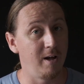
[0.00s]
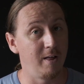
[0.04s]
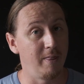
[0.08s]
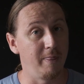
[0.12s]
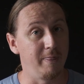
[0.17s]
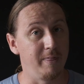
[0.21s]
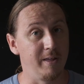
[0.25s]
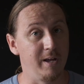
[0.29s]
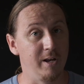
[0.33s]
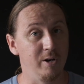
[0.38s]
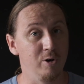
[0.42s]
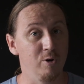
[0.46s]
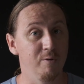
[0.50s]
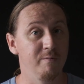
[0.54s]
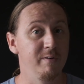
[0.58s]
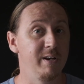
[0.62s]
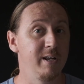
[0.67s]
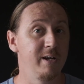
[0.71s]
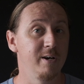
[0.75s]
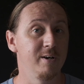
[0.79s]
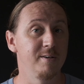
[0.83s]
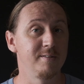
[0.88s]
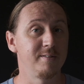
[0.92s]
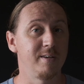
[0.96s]
the new
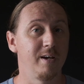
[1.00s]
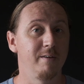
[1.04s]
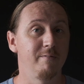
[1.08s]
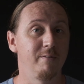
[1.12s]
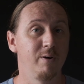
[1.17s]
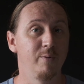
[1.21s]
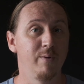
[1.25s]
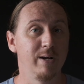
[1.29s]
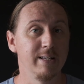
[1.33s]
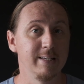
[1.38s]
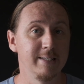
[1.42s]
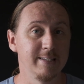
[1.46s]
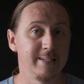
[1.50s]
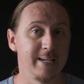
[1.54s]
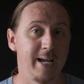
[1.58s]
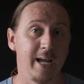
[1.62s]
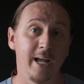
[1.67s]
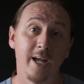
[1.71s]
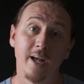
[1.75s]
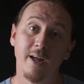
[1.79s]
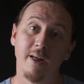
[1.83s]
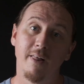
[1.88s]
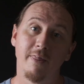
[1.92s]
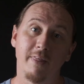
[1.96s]
videos every Wednesday.
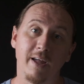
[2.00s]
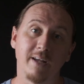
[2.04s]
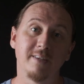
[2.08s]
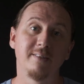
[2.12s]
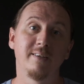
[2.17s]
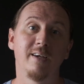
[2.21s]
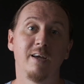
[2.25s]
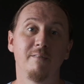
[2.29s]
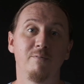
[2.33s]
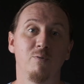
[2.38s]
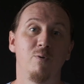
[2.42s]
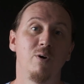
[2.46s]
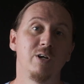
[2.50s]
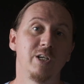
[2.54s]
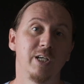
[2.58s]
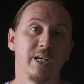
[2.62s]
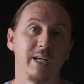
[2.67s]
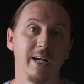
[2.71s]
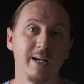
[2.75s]
Thanks again for watching,